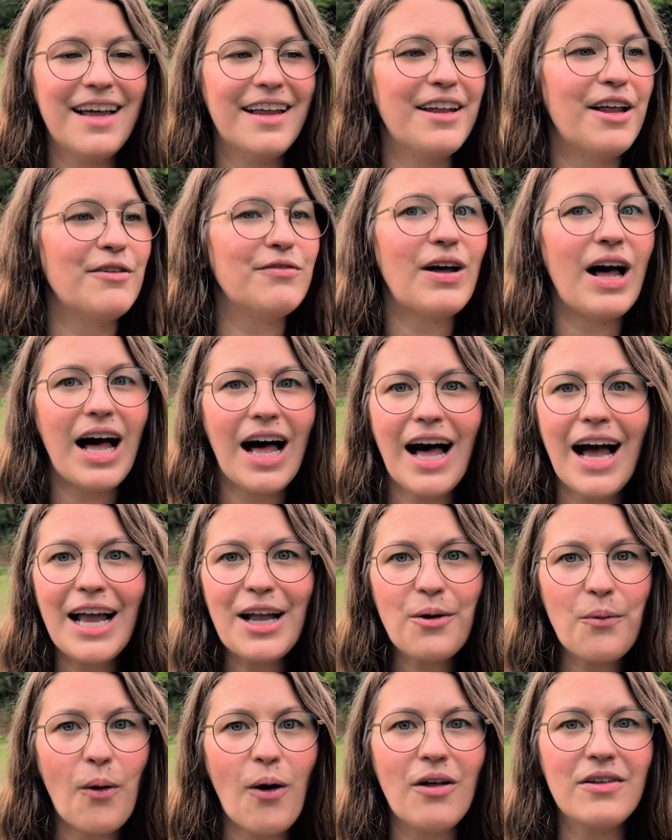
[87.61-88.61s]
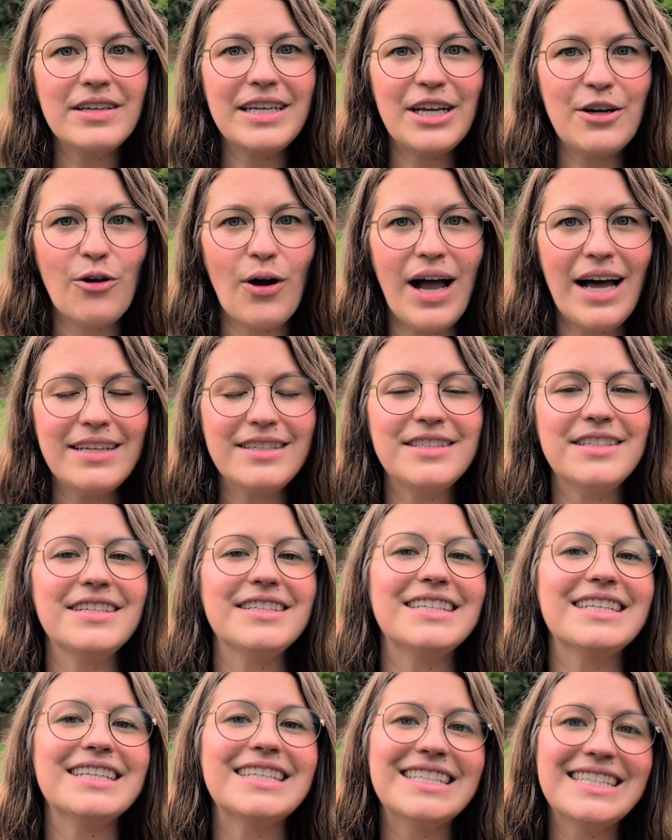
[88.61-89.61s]
enough high quality grass to
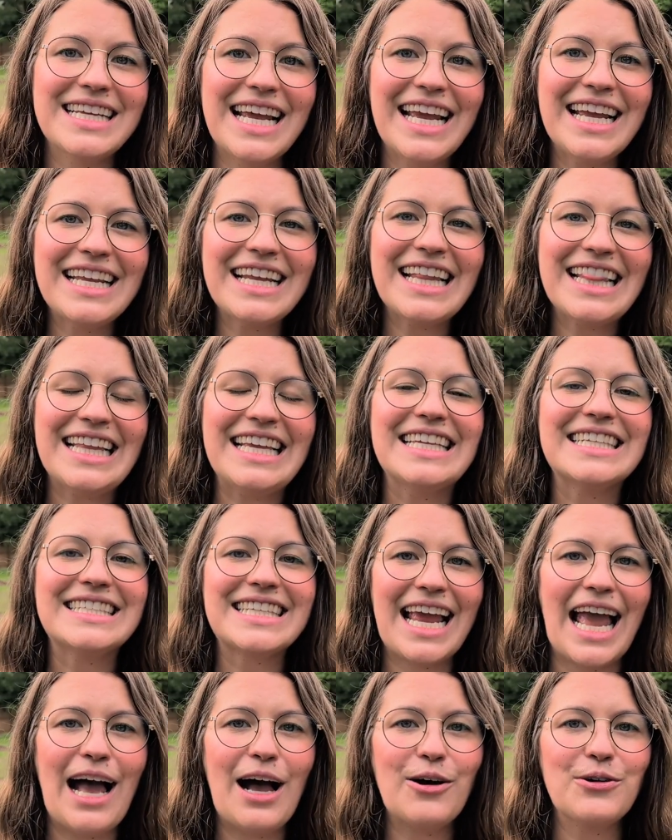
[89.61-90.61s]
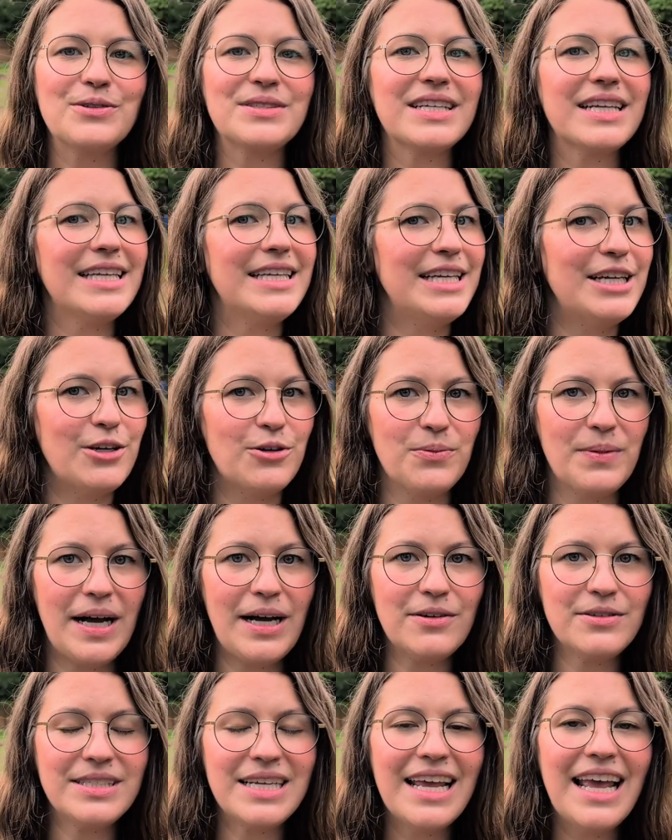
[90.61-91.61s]
sustain these cows year
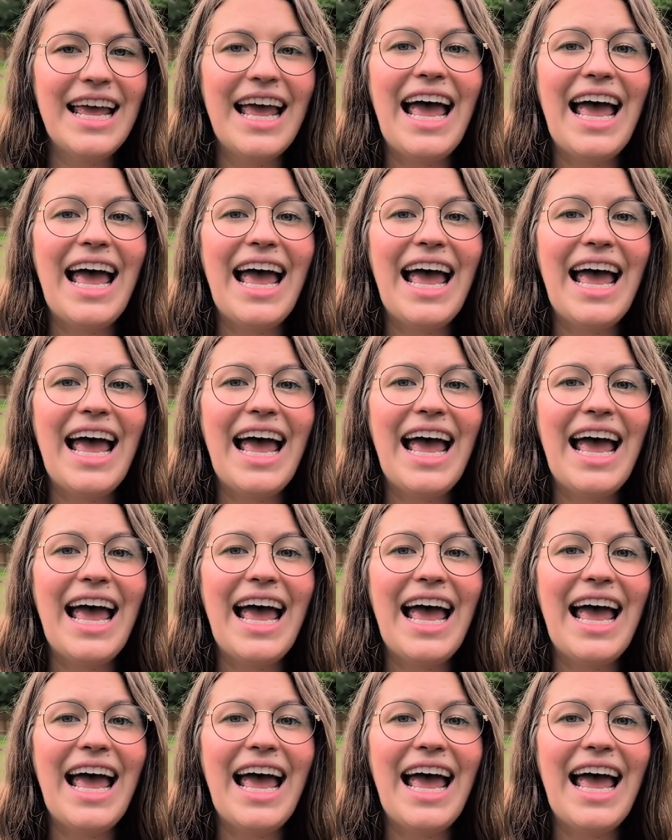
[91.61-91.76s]
round.